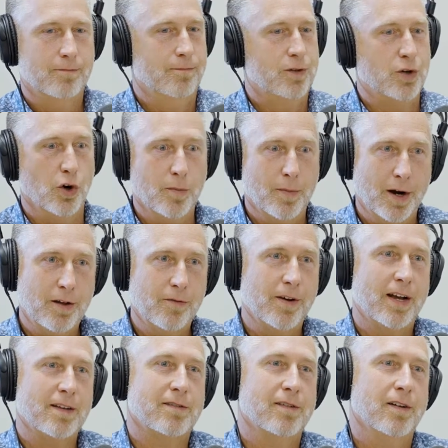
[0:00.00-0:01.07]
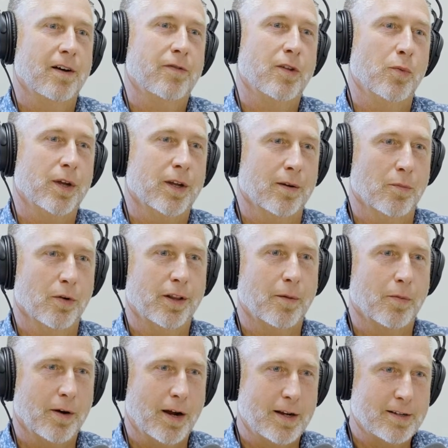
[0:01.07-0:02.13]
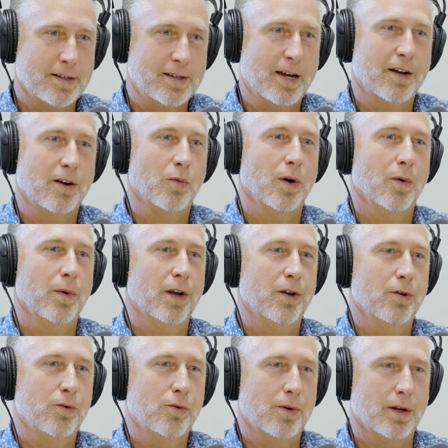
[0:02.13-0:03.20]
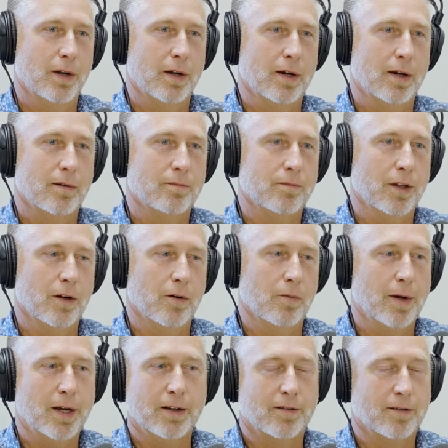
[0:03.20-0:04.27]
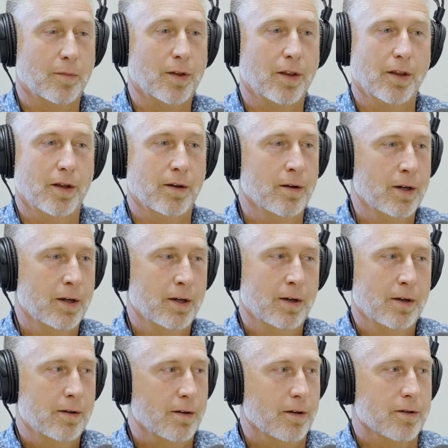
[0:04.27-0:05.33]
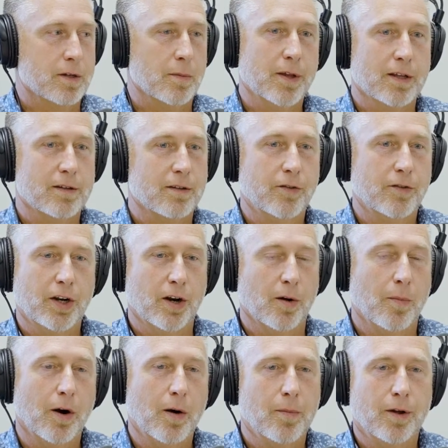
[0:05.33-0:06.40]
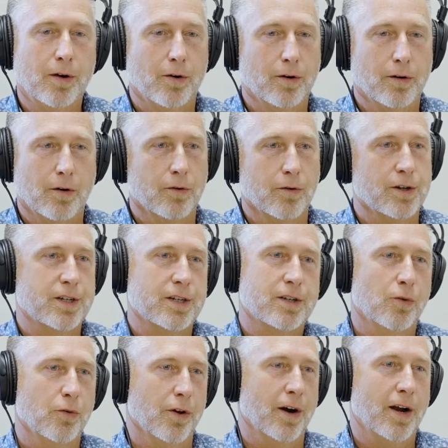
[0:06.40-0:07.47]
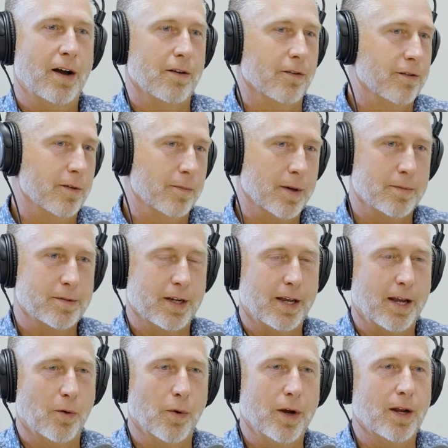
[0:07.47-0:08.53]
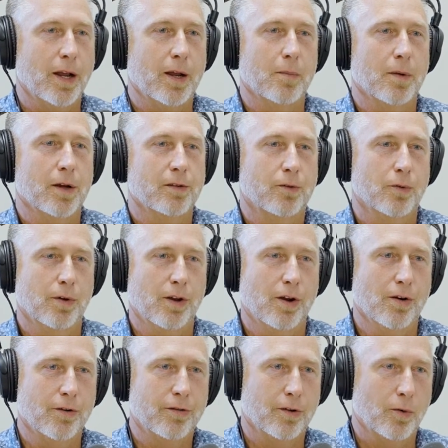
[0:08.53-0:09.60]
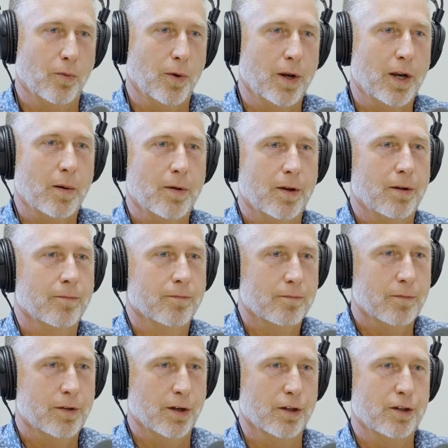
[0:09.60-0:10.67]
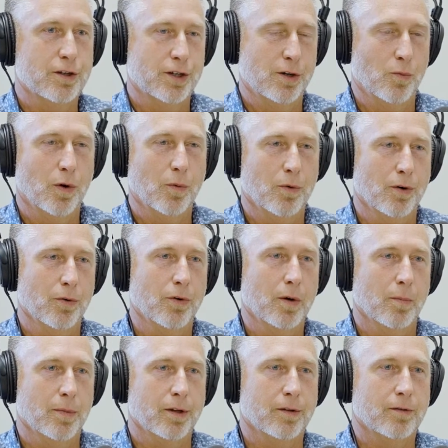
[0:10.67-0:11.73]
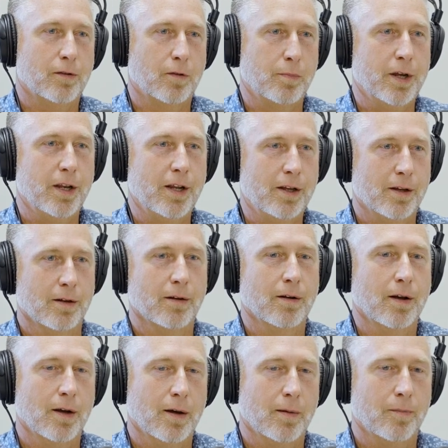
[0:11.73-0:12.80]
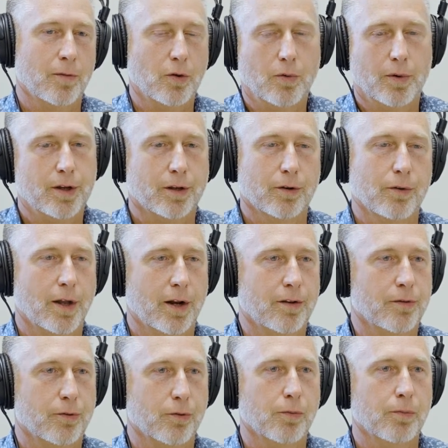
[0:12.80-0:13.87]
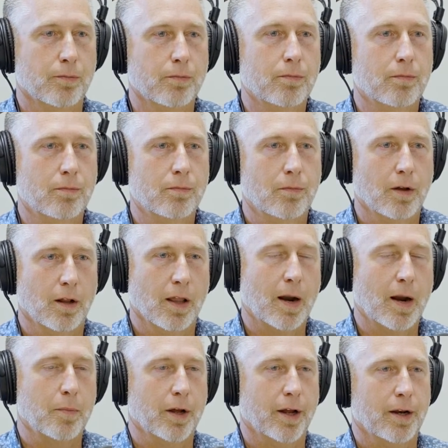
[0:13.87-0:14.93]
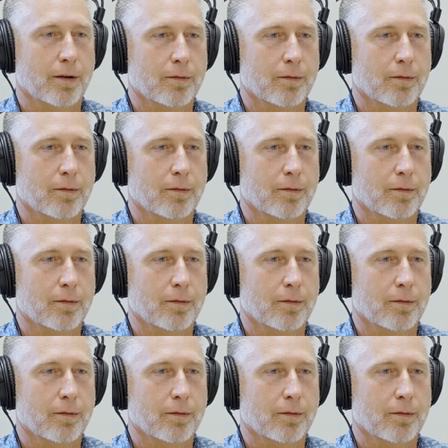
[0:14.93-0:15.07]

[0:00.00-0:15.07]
turn money fast enough that we can bring the prices down to where we do, and, make it something that, somebody that's living in an apartment or just sold their house, sometimes they can't wait 8 months to a year. So we need to be diligent in what we're doing and be speedy. And the only way you can do that is through a lot of planning.